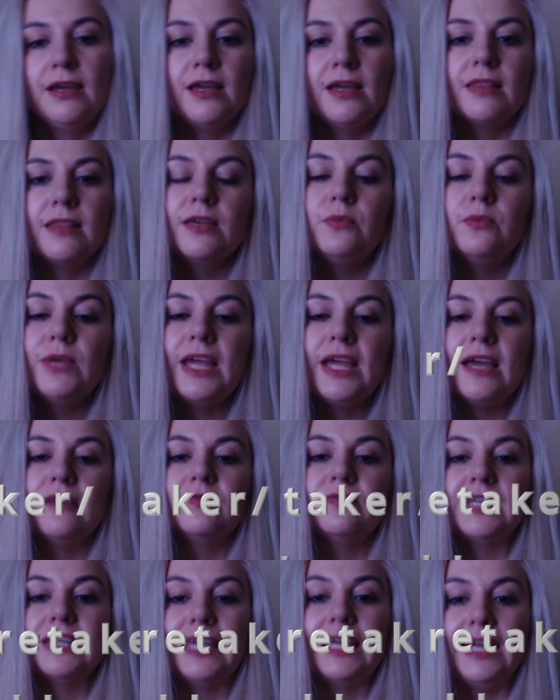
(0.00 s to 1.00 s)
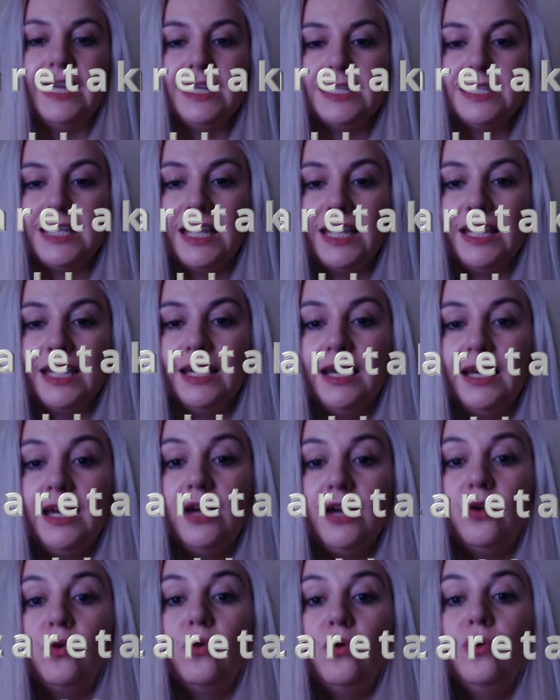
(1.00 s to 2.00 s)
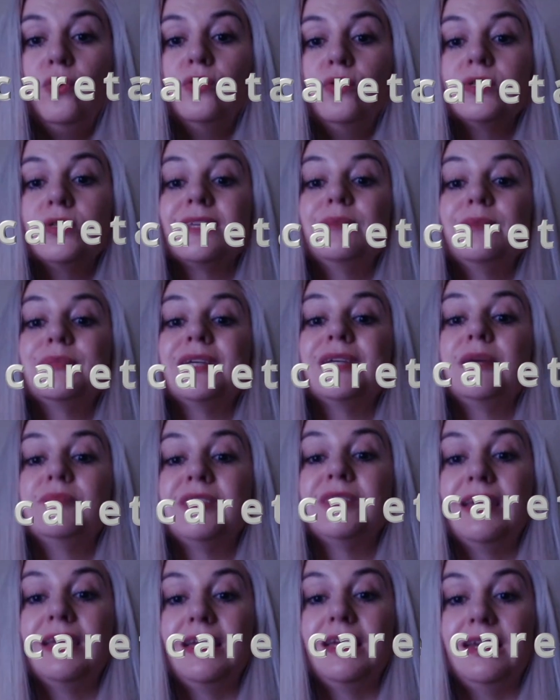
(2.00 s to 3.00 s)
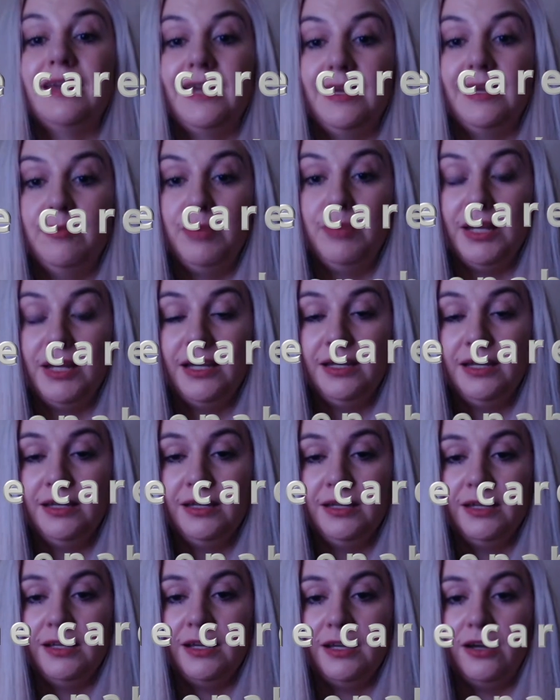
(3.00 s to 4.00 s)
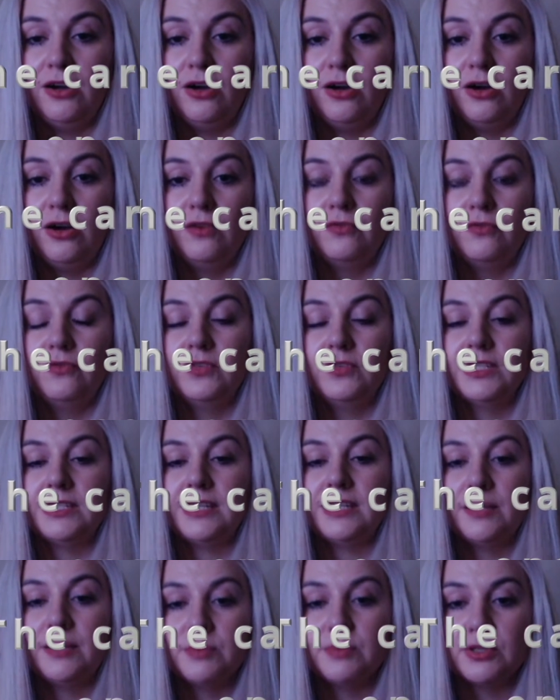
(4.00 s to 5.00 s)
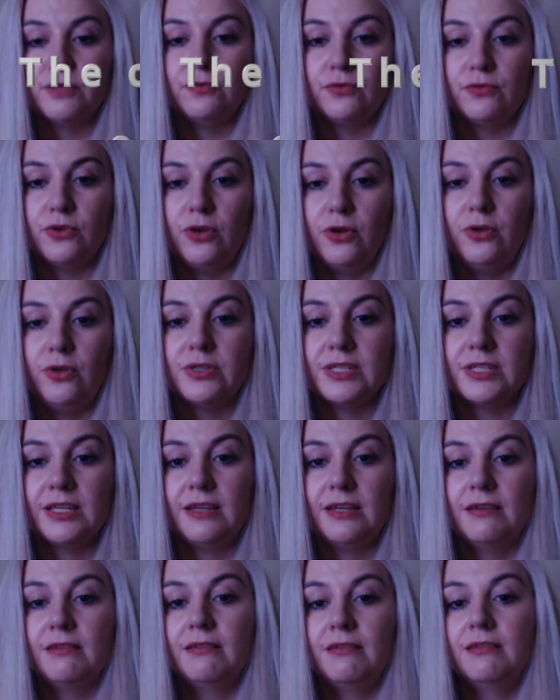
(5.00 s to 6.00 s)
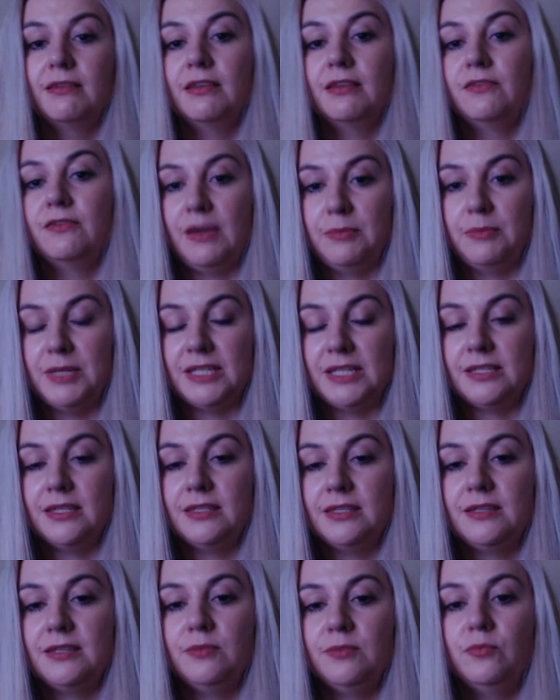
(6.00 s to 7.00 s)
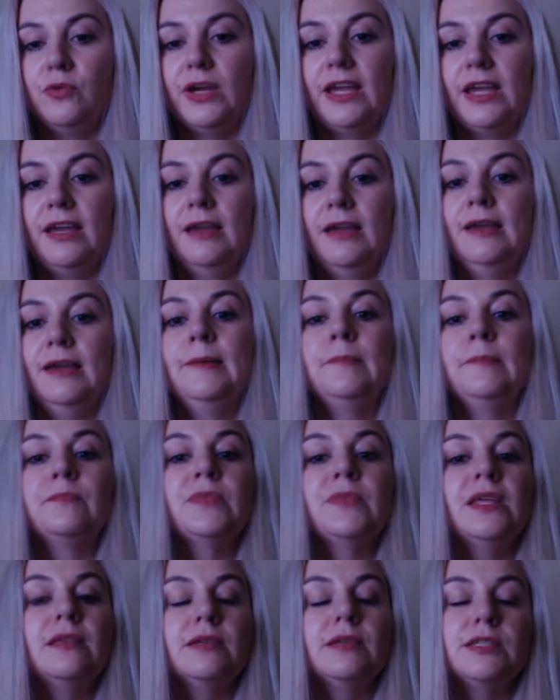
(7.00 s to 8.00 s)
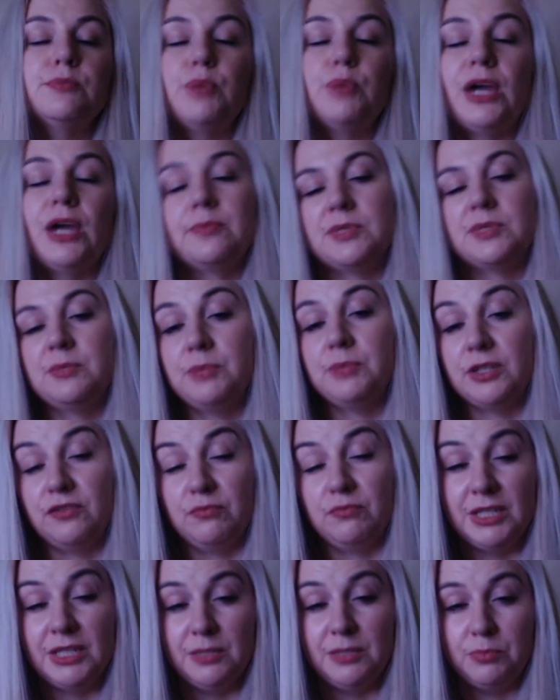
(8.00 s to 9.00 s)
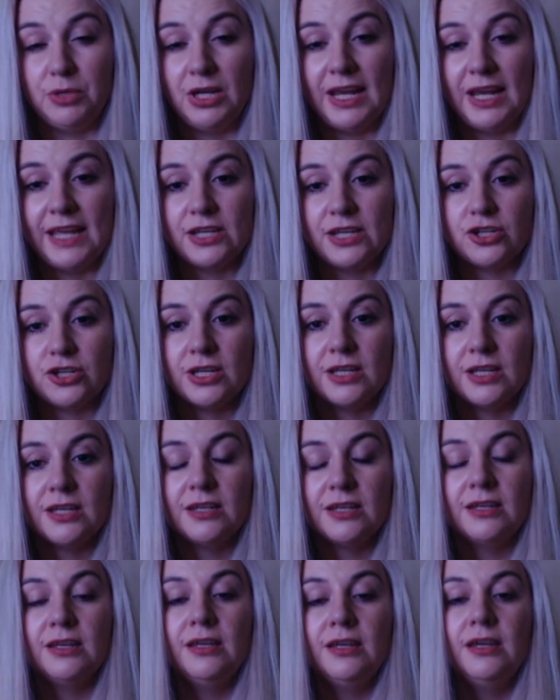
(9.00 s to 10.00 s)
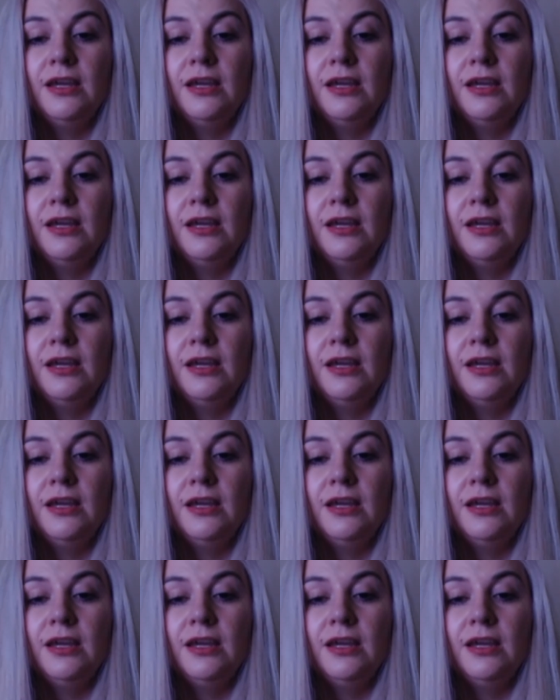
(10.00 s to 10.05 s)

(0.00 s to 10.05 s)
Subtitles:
Then we have the caretaker, or sometimes the enabler, of types of roles in the family system where there's perhaps a bit of manipulation,